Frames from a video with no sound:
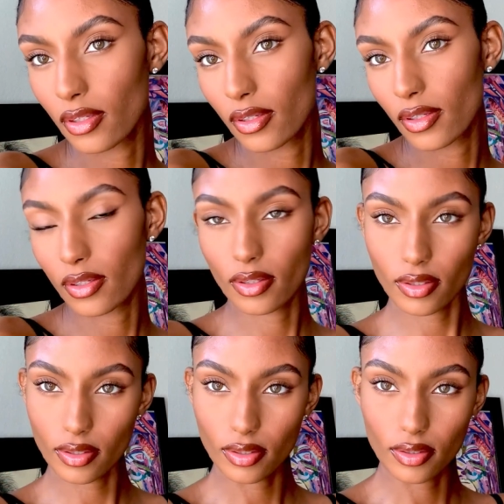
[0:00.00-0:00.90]
Thanks
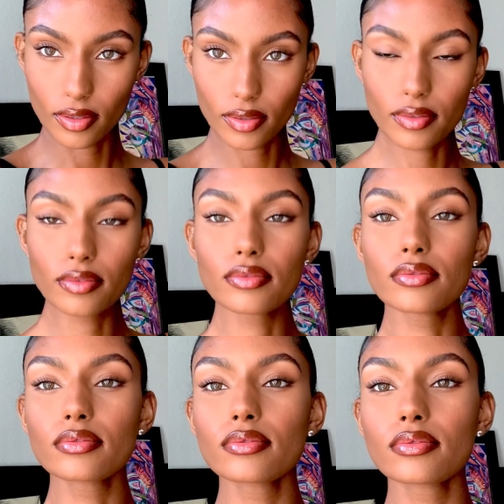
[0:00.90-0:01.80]
so much for watching
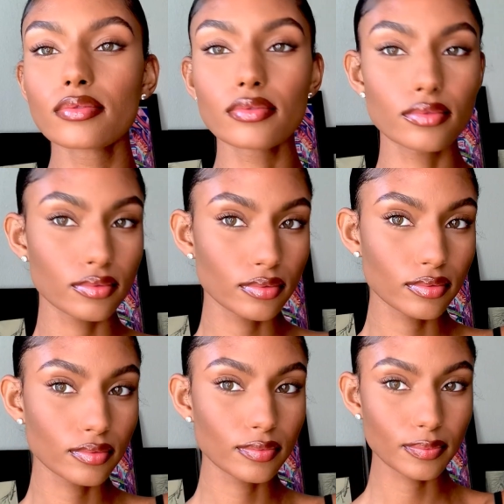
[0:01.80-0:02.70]
this video.
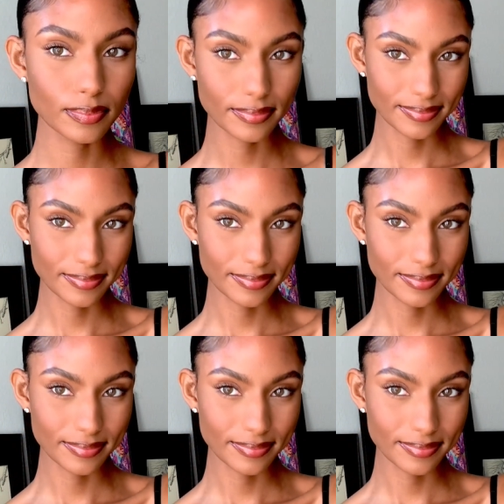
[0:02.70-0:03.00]
Please like and